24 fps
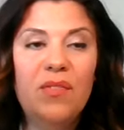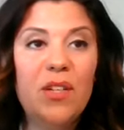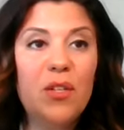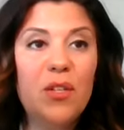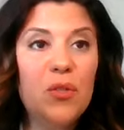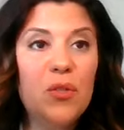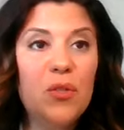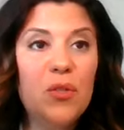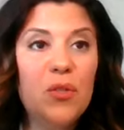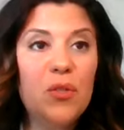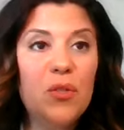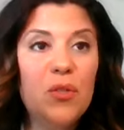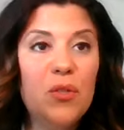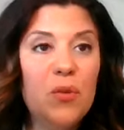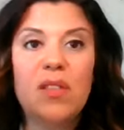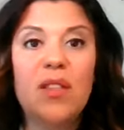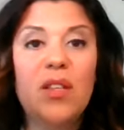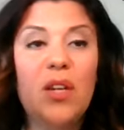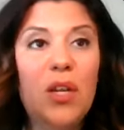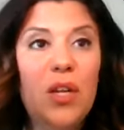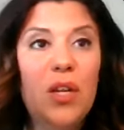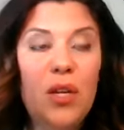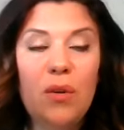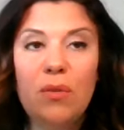
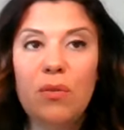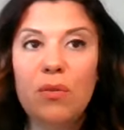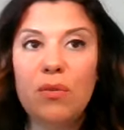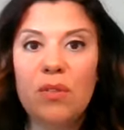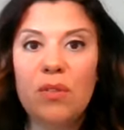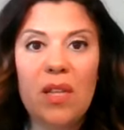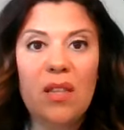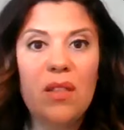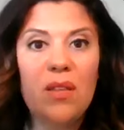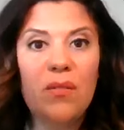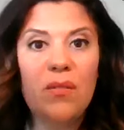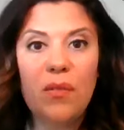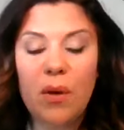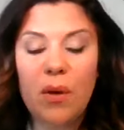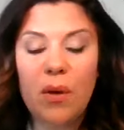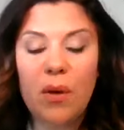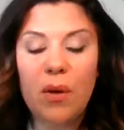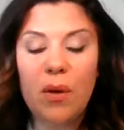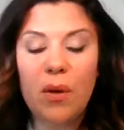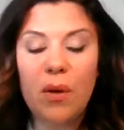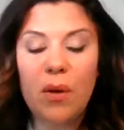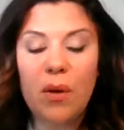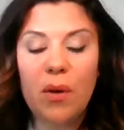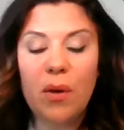visuals and the cues and the
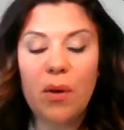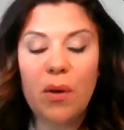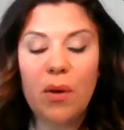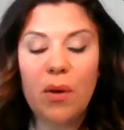verb